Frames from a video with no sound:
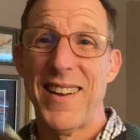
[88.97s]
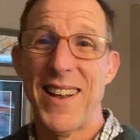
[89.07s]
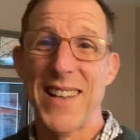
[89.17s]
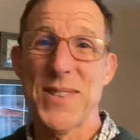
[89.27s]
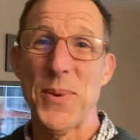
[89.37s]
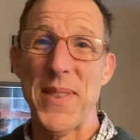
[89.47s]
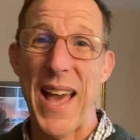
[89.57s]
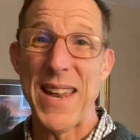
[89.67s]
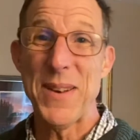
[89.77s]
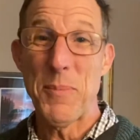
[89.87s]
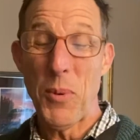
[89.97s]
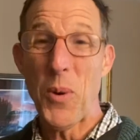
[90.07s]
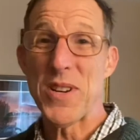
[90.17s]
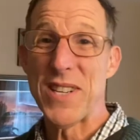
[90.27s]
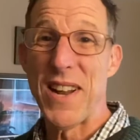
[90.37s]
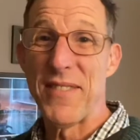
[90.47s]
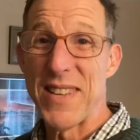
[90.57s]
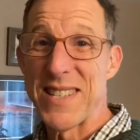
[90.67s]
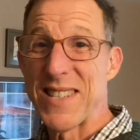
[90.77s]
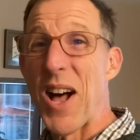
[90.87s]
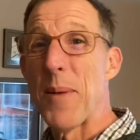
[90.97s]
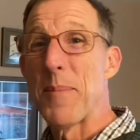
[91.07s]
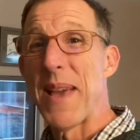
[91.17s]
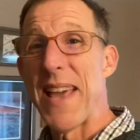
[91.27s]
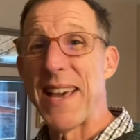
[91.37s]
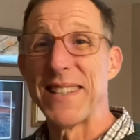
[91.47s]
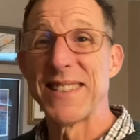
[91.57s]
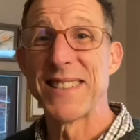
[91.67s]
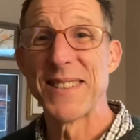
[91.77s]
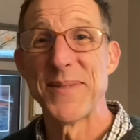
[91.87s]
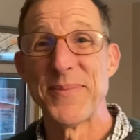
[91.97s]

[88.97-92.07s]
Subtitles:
That's where that portion of this psalm ends.